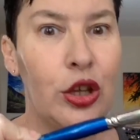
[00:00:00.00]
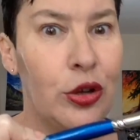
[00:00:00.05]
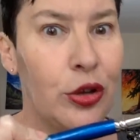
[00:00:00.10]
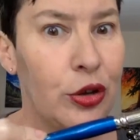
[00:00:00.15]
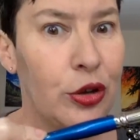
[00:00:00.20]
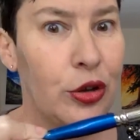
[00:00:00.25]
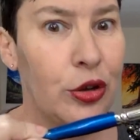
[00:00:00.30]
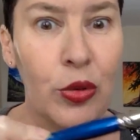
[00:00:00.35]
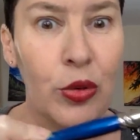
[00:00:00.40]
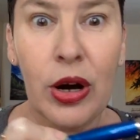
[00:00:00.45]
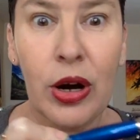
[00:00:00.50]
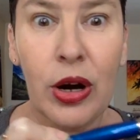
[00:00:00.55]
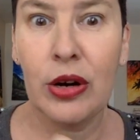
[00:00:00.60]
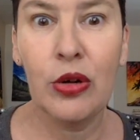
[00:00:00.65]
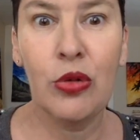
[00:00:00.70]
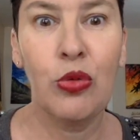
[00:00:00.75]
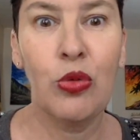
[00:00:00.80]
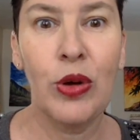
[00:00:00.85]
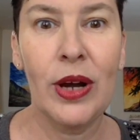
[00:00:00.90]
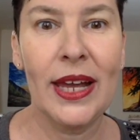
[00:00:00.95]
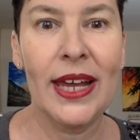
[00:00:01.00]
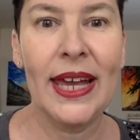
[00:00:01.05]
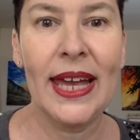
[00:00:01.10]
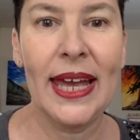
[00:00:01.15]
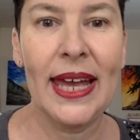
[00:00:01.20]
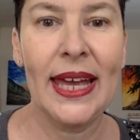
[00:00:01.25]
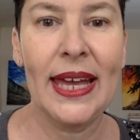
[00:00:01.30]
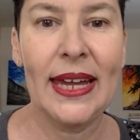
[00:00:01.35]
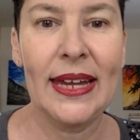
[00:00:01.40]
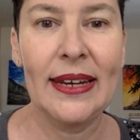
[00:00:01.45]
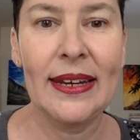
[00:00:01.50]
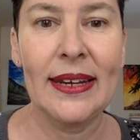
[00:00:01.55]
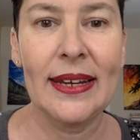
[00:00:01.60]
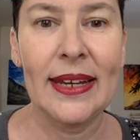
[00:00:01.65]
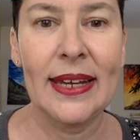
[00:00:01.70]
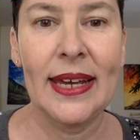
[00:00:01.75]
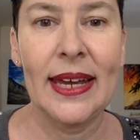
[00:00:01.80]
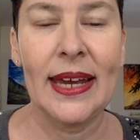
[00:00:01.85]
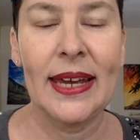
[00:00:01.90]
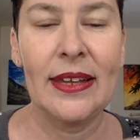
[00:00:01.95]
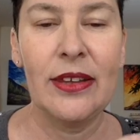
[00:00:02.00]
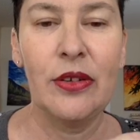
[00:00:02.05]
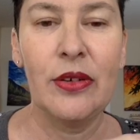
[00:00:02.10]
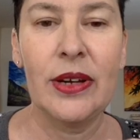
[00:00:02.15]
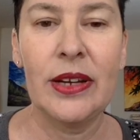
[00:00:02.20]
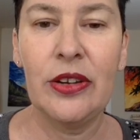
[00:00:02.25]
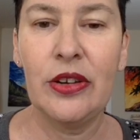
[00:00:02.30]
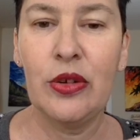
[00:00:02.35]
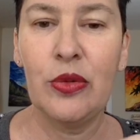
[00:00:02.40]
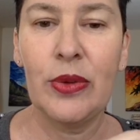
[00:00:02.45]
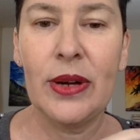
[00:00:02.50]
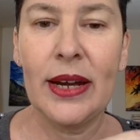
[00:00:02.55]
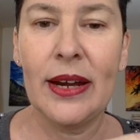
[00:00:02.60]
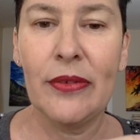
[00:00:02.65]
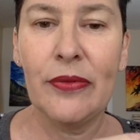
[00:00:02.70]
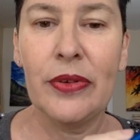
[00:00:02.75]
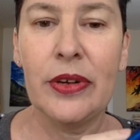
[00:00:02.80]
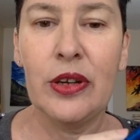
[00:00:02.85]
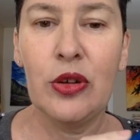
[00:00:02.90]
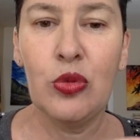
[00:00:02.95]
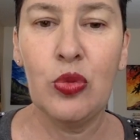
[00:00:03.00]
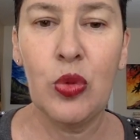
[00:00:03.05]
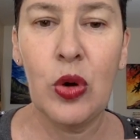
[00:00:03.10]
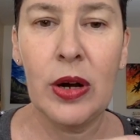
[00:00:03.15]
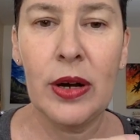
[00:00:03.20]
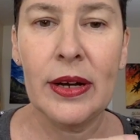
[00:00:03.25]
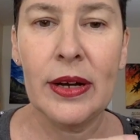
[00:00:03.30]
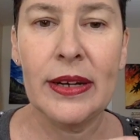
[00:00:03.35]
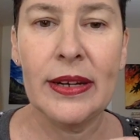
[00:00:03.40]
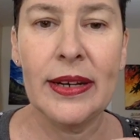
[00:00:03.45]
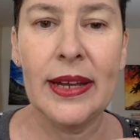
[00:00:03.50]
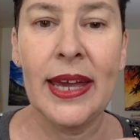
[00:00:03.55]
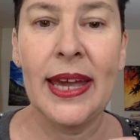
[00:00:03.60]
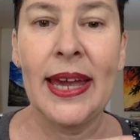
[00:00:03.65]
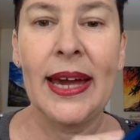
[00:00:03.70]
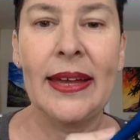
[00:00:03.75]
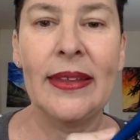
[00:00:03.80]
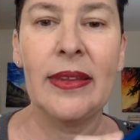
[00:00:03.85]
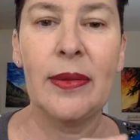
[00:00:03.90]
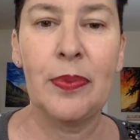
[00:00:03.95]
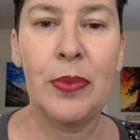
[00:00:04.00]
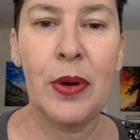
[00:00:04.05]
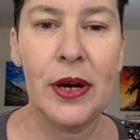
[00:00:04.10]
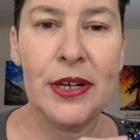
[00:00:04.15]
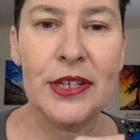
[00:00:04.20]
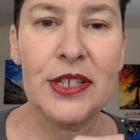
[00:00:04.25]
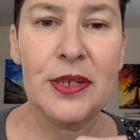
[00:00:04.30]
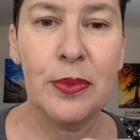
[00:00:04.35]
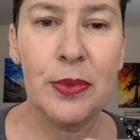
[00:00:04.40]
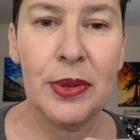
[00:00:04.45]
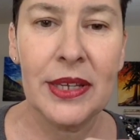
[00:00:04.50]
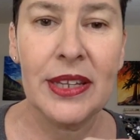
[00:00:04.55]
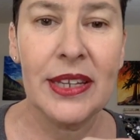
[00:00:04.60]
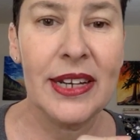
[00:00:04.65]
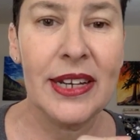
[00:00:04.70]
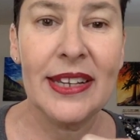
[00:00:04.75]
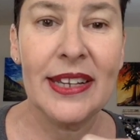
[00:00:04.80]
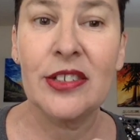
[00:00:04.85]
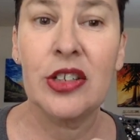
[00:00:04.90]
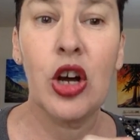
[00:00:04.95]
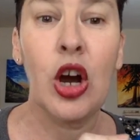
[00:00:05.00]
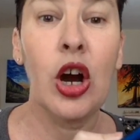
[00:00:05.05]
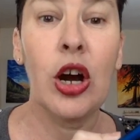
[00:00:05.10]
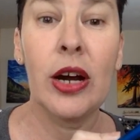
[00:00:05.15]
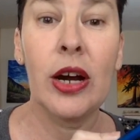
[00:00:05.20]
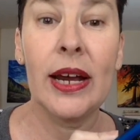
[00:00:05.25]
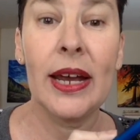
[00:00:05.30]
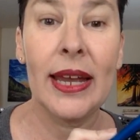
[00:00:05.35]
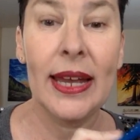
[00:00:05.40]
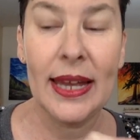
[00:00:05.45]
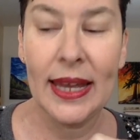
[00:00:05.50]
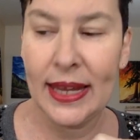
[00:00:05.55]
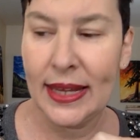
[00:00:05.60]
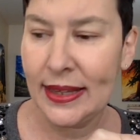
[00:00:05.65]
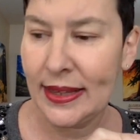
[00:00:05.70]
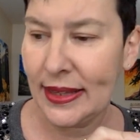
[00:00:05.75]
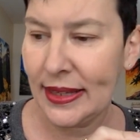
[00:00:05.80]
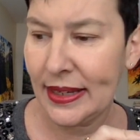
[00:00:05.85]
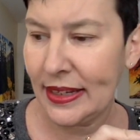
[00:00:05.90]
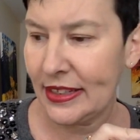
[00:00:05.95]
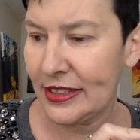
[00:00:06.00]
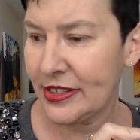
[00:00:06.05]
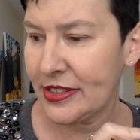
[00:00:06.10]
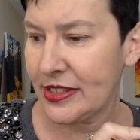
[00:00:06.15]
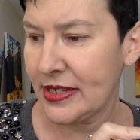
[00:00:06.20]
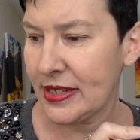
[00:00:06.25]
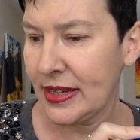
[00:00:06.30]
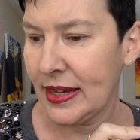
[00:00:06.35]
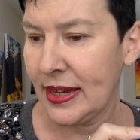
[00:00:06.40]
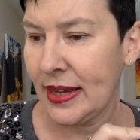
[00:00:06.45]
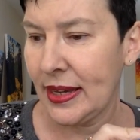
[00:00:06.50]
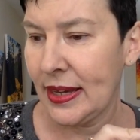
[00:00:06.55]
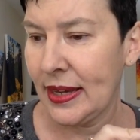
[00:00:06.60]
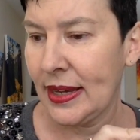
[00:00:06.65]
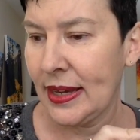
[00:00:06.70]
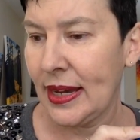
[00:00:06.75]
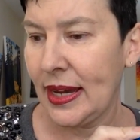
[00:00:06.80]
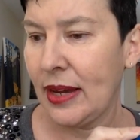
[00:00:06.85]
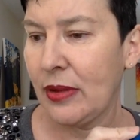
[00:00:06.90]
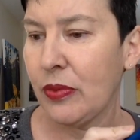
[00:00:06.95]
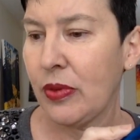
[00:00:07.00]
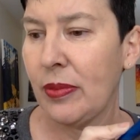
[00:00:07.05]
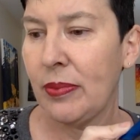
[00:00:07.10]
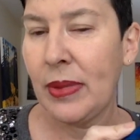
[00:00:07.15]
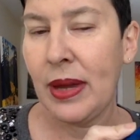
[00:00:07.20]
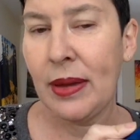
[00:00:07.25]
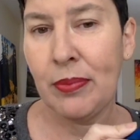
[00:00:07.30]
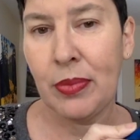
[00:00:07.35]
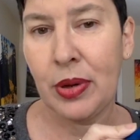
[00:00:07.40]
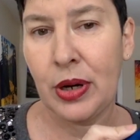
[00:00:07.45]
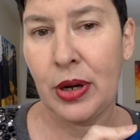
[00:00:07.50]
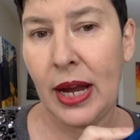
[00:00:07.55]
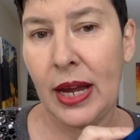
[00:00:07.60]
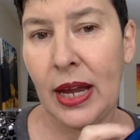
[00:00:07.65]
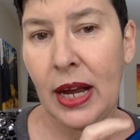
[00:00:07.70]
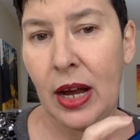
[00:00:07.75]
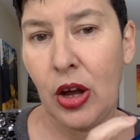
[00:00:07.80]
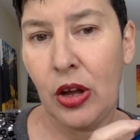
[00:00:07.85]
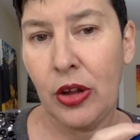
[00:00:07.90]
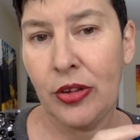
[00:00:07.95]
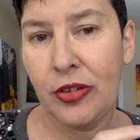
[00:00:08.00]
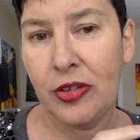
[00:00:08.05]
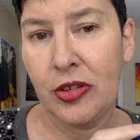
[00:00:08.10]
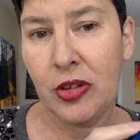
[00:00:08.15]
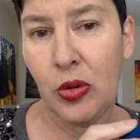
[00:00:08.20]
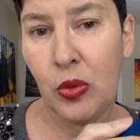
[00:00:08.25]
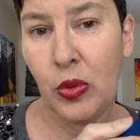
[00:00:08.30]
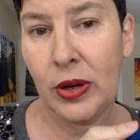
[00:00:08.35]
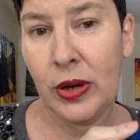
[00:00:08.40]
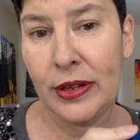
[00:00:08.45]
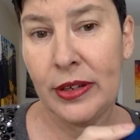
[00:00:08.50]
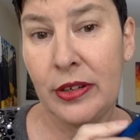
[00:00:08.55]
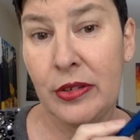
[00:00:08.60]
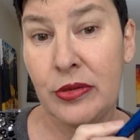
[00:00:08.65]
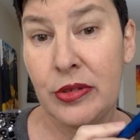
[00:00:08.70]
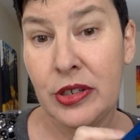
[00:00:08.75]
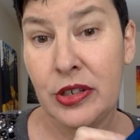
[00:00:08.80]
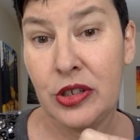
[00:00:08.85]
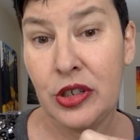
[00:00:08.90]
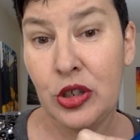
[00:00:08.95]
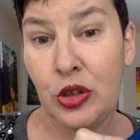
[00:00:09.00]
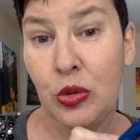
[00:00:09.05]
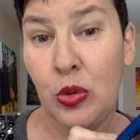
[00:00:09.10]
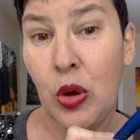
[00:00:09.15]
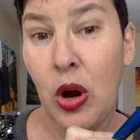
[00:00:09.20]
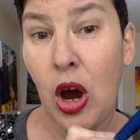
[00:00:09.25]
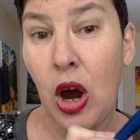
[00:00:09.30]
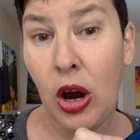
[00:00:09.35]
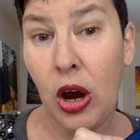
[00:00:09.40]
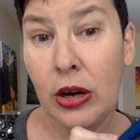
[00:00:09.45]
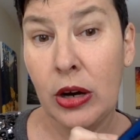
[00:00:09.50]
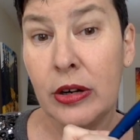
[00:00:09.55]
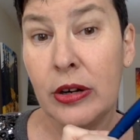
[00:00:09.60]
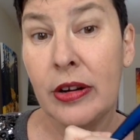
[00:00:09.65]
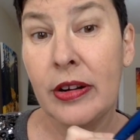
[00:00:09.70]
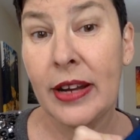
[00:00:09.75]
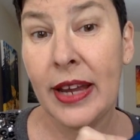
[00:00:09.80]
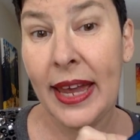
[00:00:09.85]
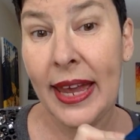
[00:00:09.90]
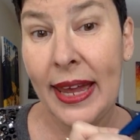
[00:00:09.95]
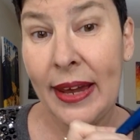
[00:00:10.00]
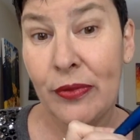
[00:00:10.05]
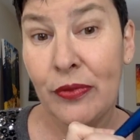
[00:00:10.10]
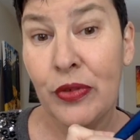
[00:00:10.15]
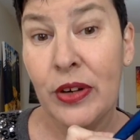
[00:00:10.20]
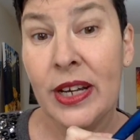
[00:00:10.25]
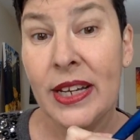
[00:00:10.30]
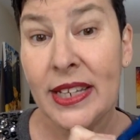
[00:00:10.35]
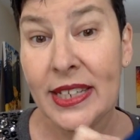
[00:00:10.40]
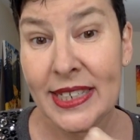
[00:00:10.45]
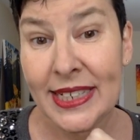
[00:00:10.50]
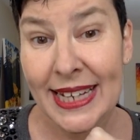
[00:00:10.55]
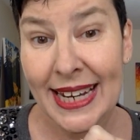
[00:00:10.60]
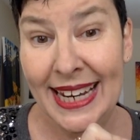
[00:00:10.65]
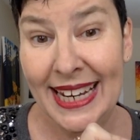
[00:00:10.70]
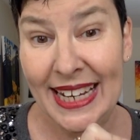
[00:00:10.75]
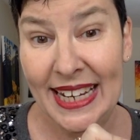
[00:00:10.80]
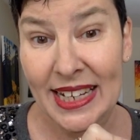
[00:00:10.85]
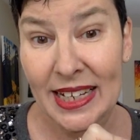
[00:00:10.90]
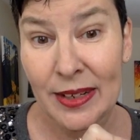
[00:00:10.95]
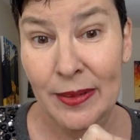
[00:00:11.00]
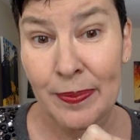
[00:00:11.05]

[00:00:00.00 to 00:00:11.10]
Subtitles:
you are way ahead. You can do whatever you want, and the possibilities are endless. And remember, I also want you to do art every day.